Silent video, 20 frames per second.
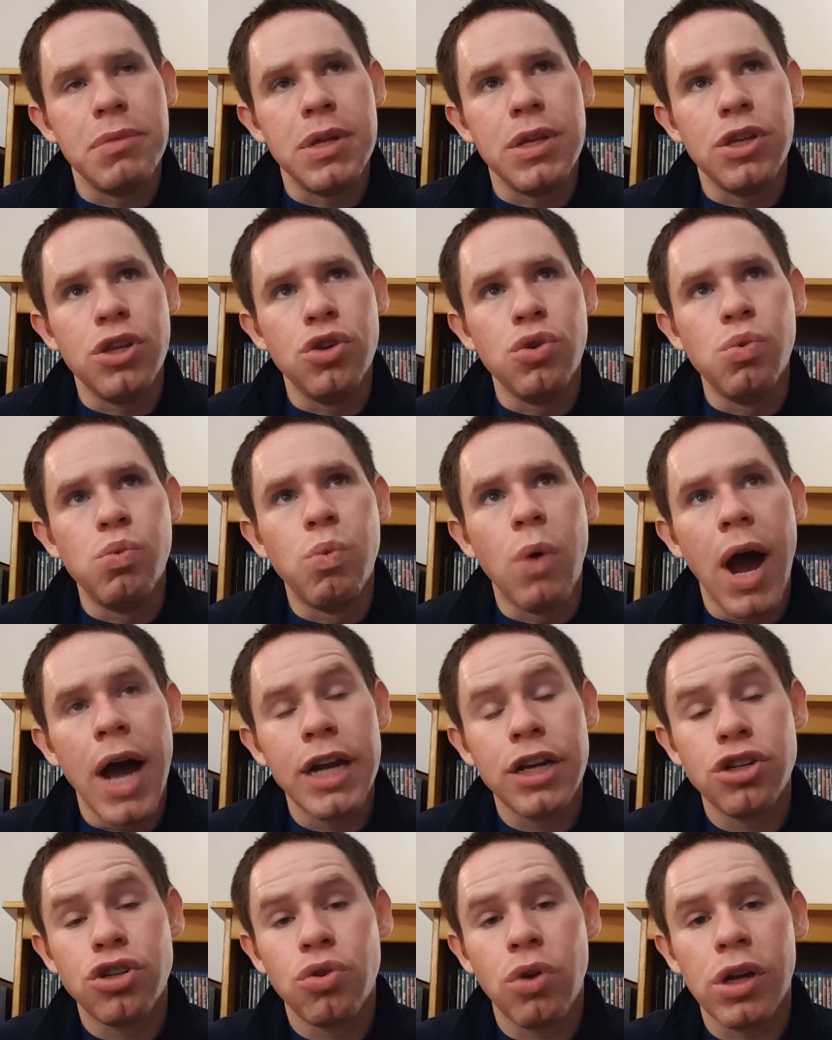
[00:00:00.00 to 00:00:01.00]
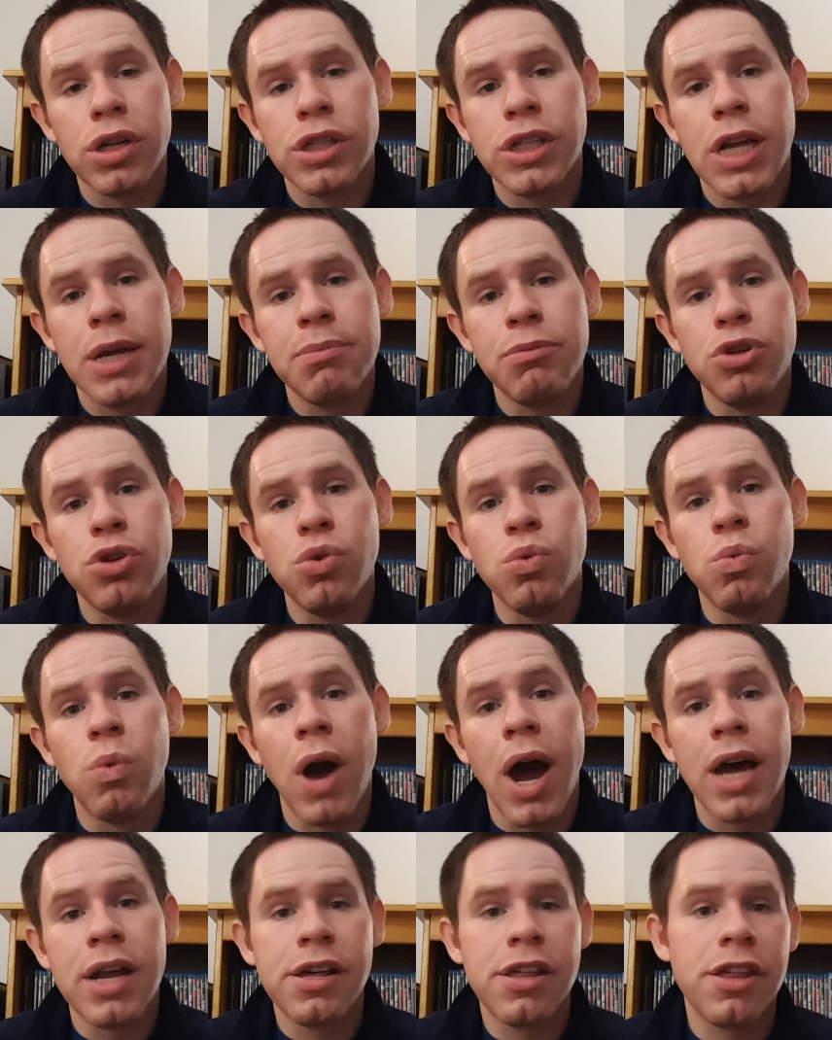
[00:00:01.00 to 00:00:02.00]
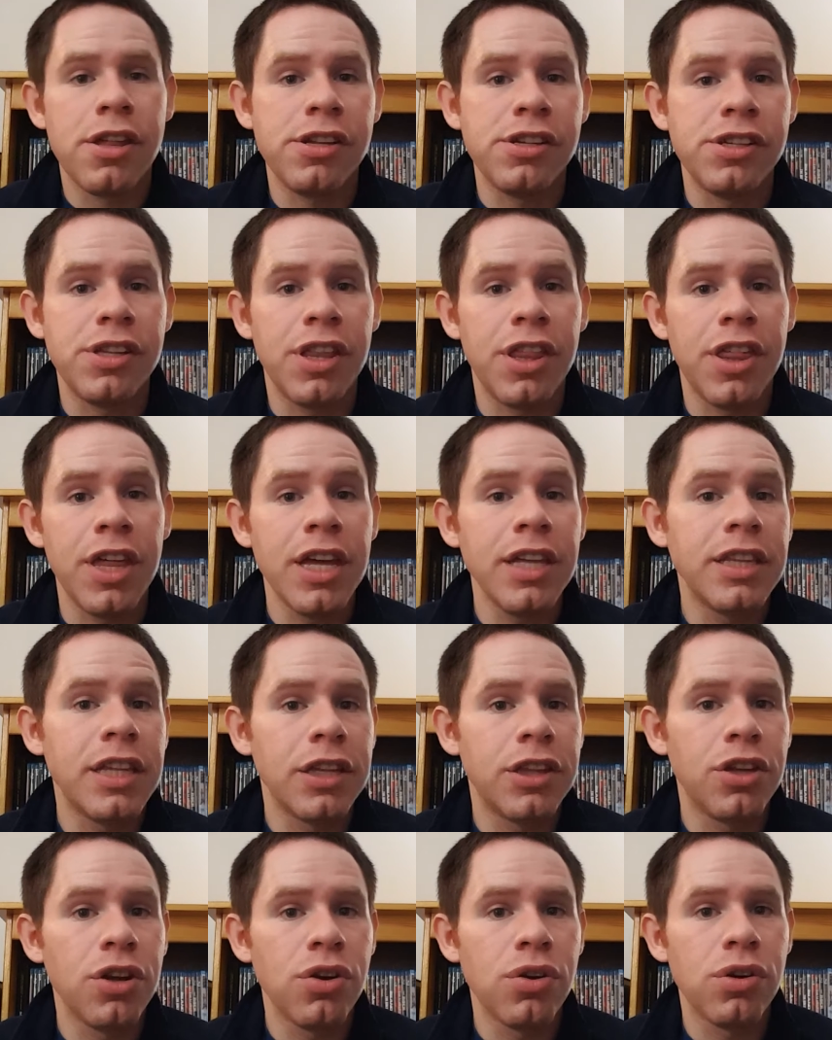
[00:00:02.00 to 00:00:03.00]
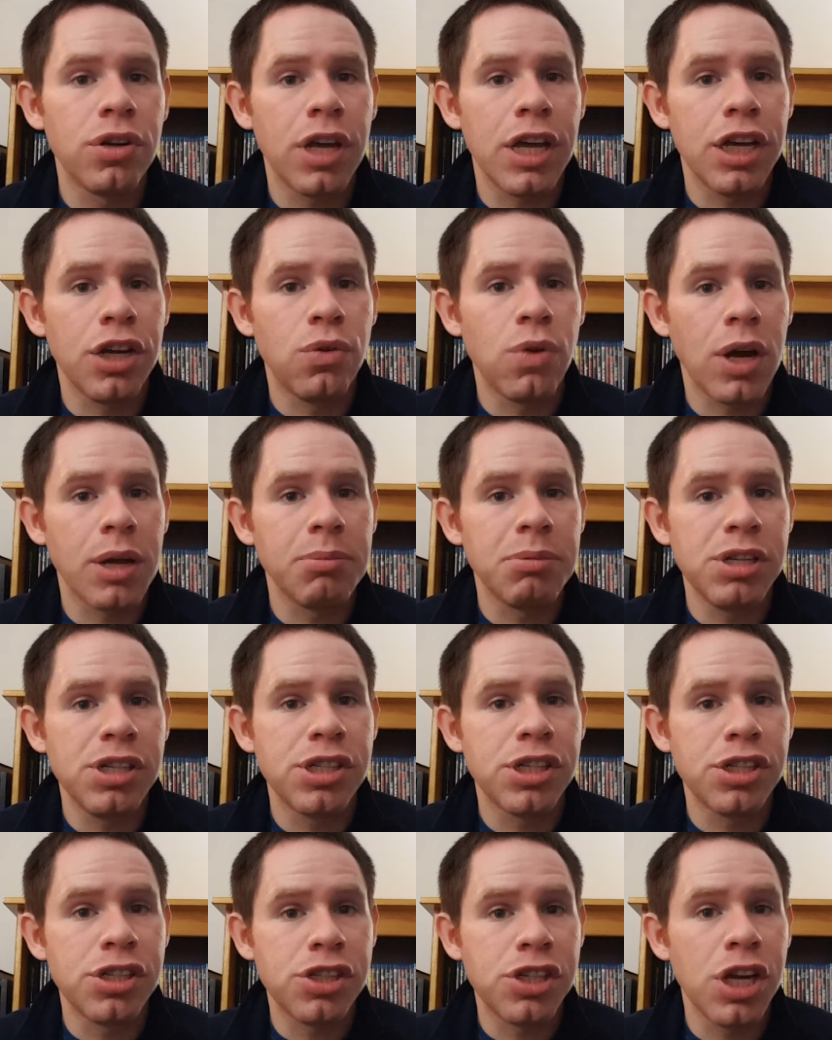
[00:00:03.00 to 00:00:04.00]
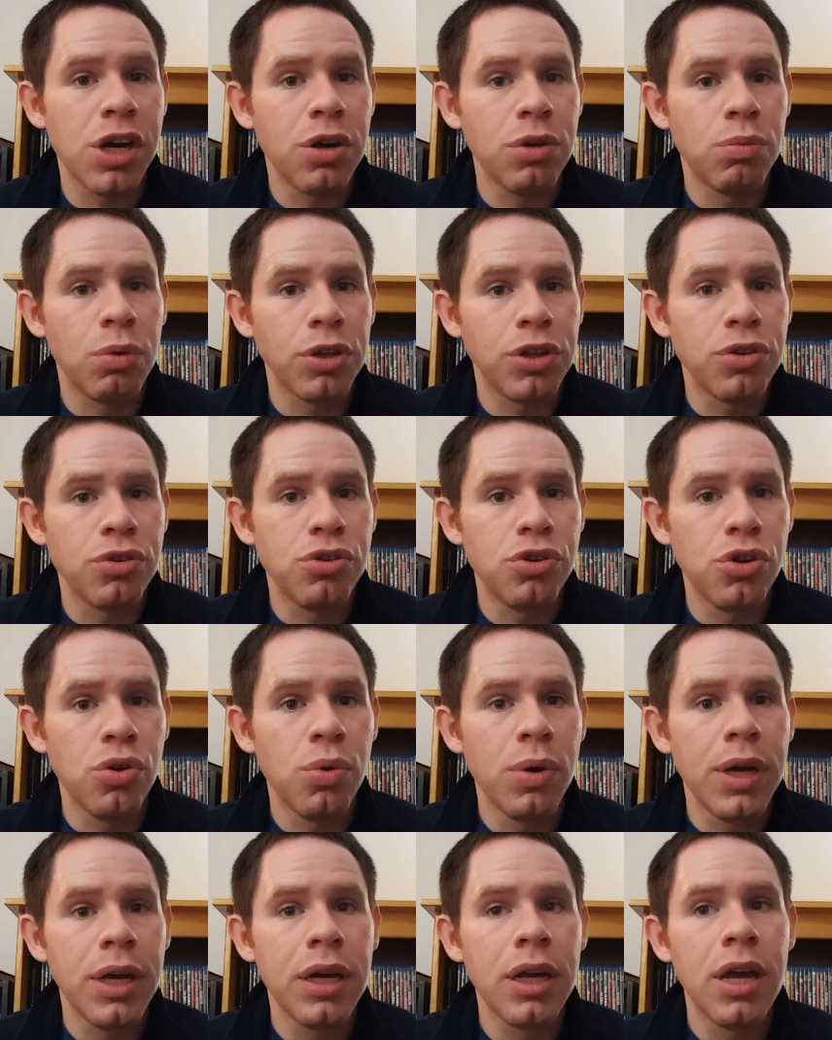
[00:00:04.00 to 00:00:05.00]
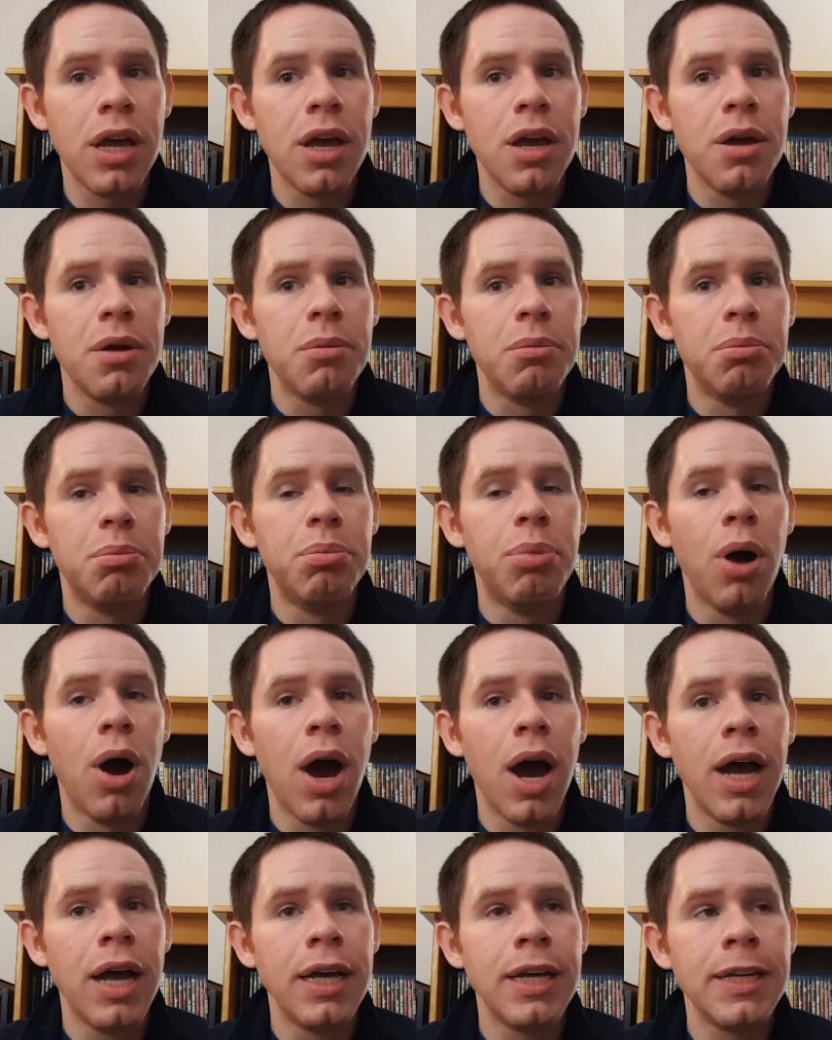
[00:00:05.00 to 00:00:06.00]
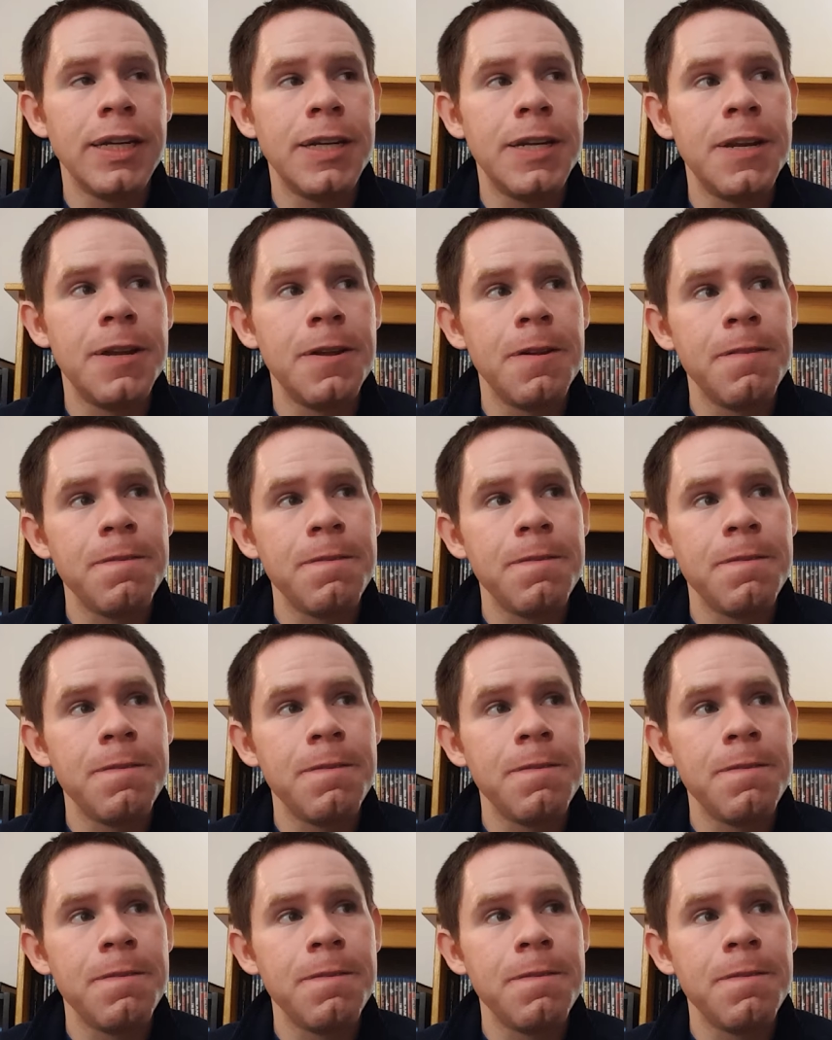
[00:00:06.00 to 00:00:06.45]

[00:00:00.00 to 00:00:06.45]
you want to trust them, you want to think that they're incredibly sincere in what they're doing, but